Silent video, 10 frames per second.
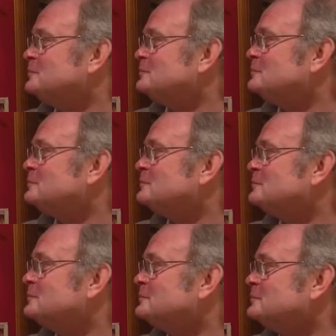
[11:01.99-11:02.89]

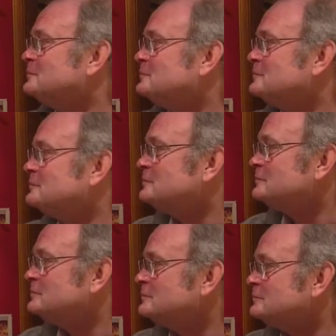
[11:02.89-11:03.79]

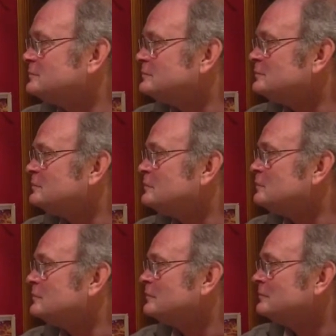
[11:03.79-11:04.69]

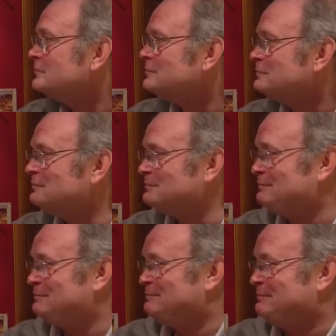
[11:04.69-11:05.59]

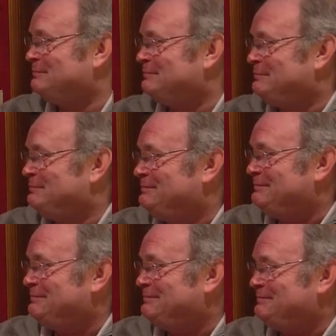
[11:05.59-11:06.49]

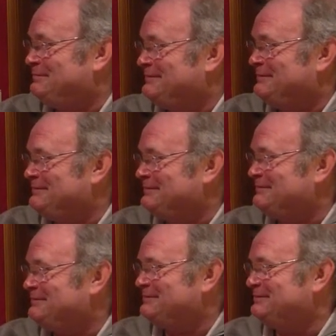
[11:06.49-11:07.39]

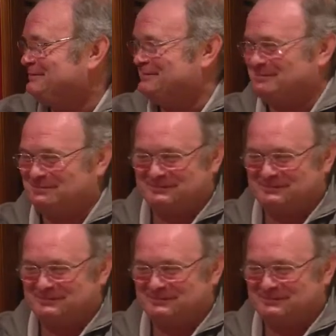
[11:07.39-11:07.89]
No words are spoken by the person on screen.